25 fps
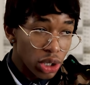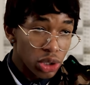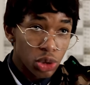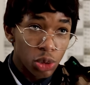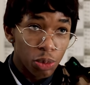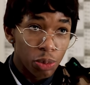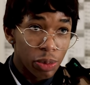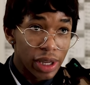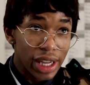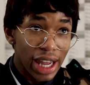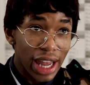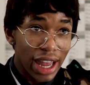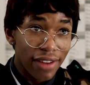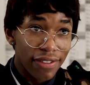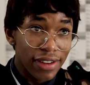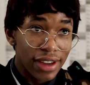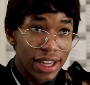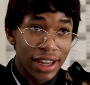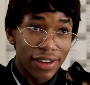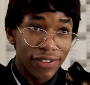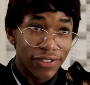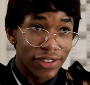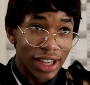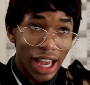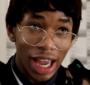to be having
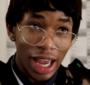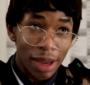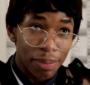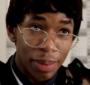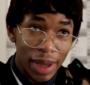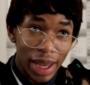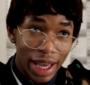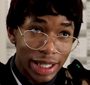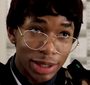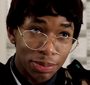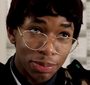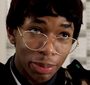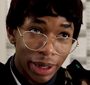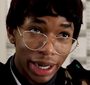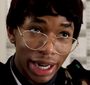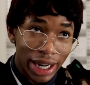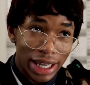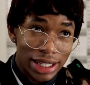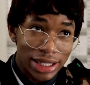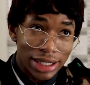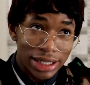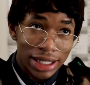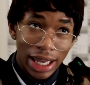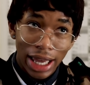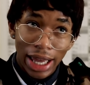a VIP
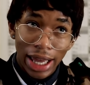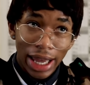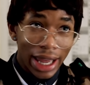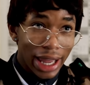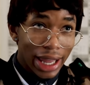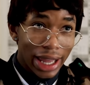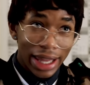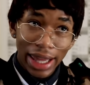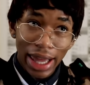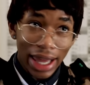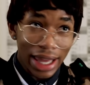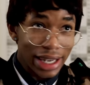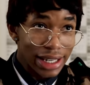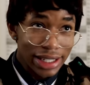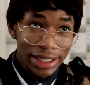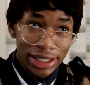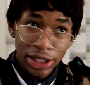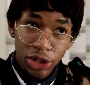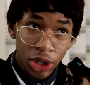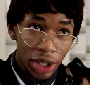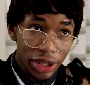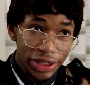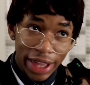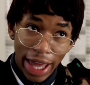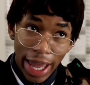experience. Here, this is
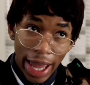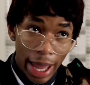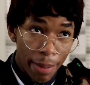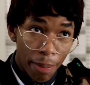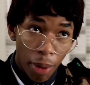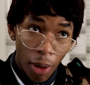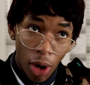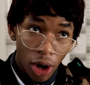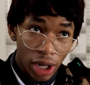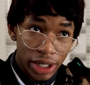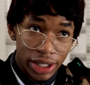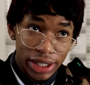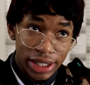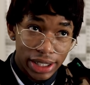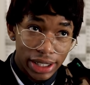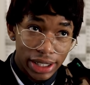not the airport.